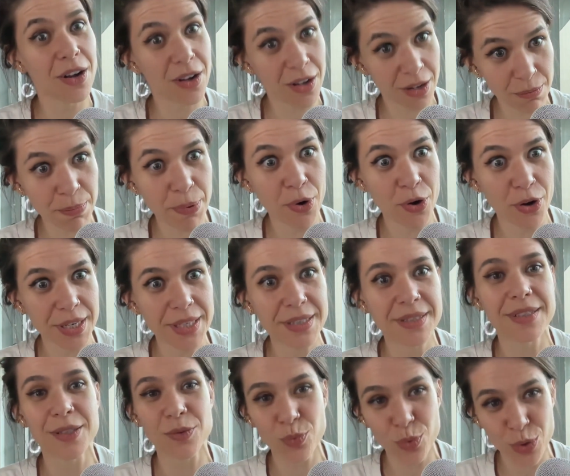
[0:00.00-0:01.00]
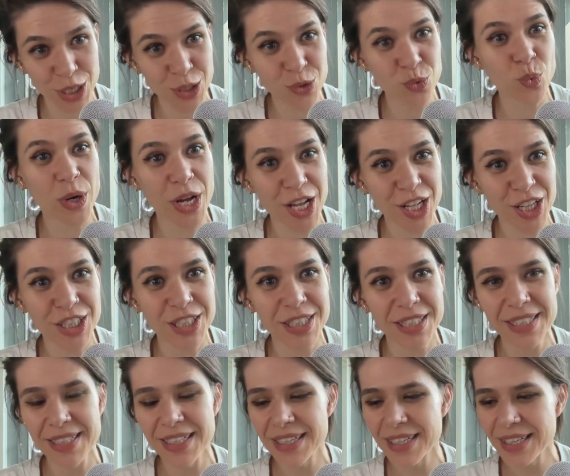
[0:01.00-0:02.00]
On point. It worked well.
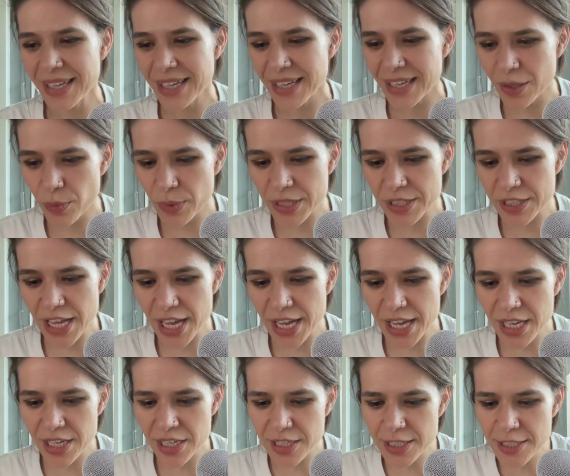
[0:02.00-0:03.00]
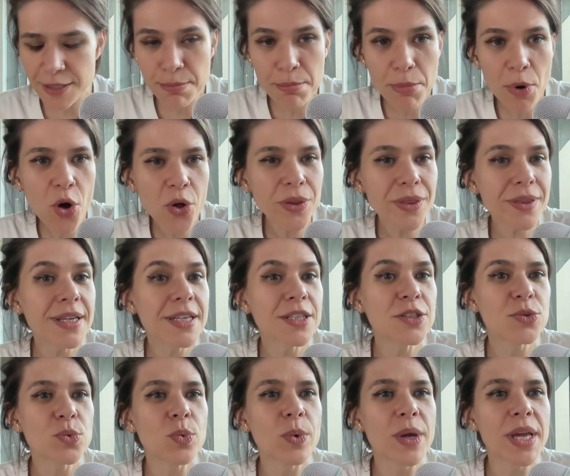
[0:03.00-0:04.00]
It was like a small thing
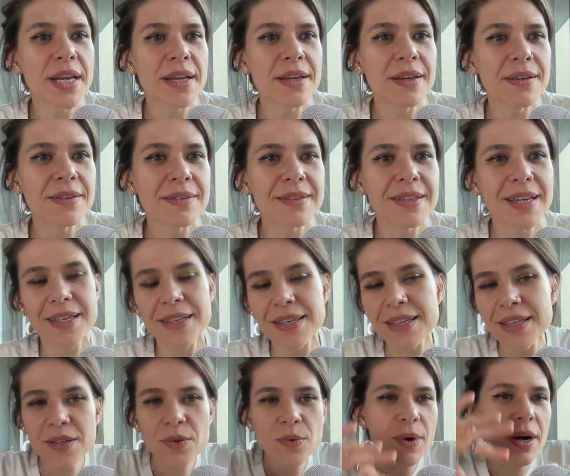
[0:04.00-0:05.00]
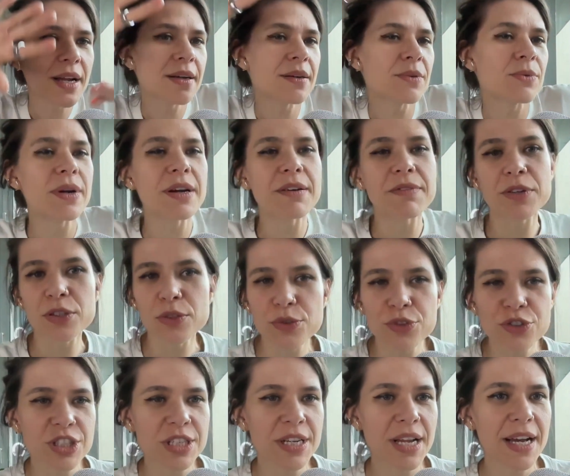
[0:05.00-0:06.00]
to win. They didn't want to
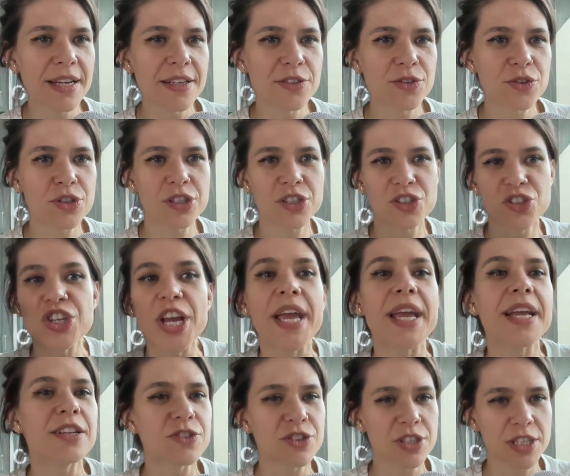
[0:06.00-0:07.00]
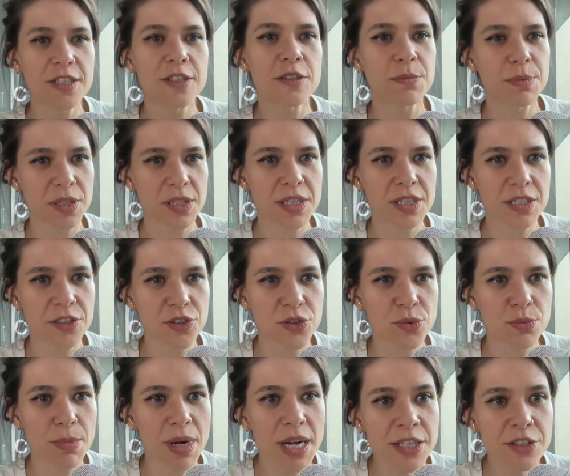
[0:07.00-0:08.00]
revolutionize or change the experience
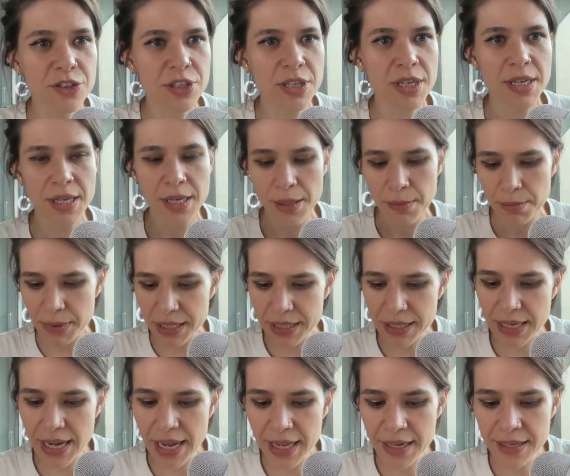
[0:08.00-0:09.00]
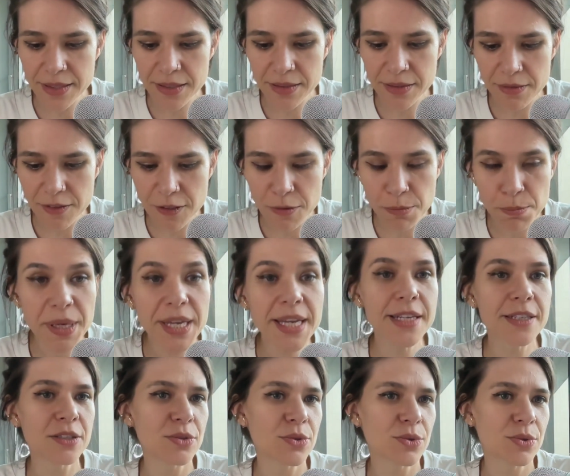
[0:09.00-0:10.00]
too much, but kind of
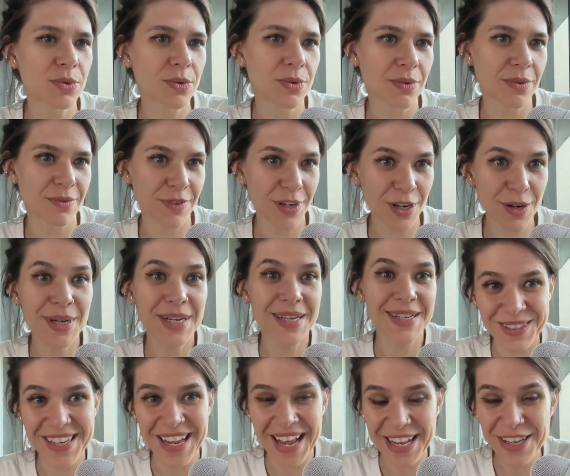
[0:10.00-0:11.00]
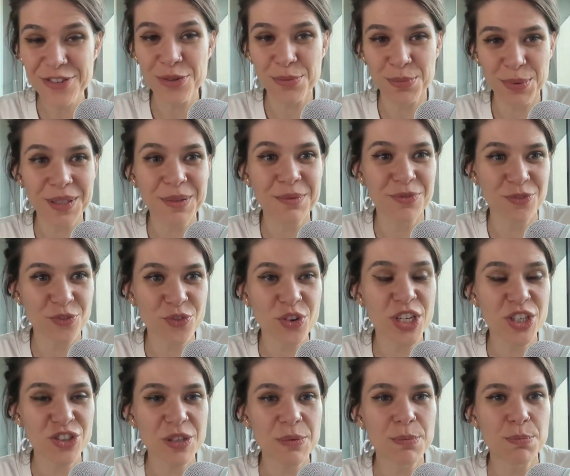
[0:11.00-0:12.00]
speak to very tangible
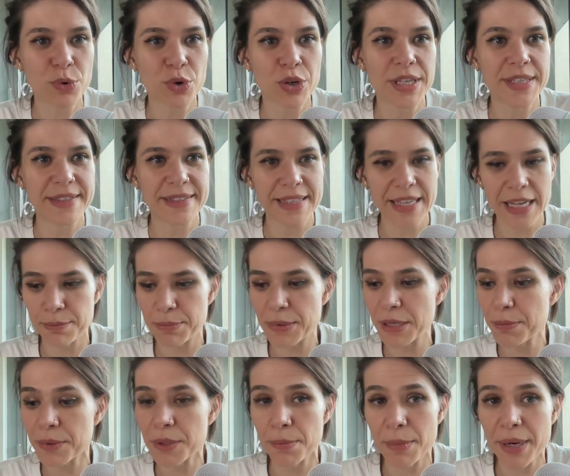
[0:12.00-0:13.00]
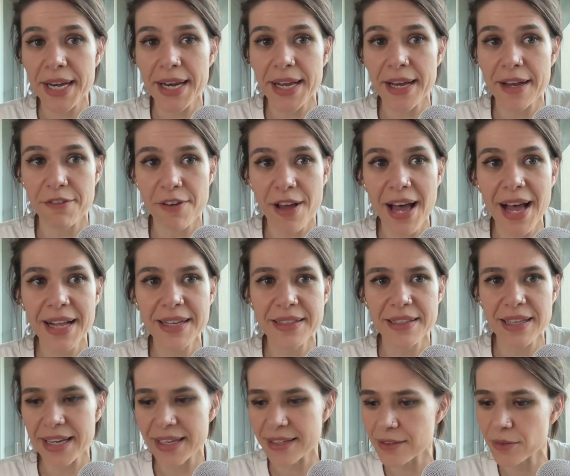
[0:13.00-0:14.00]
friction points that people might have had,
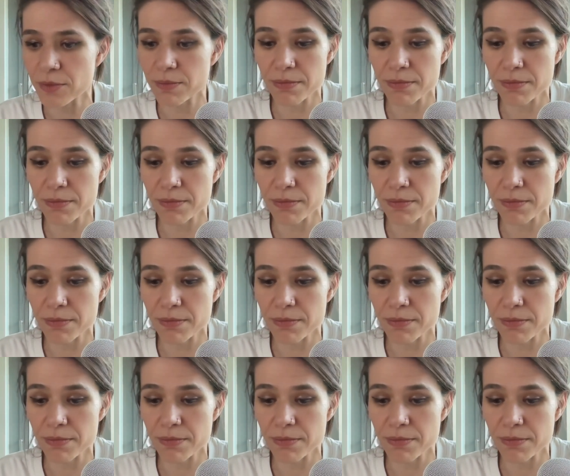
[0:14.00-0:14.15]
like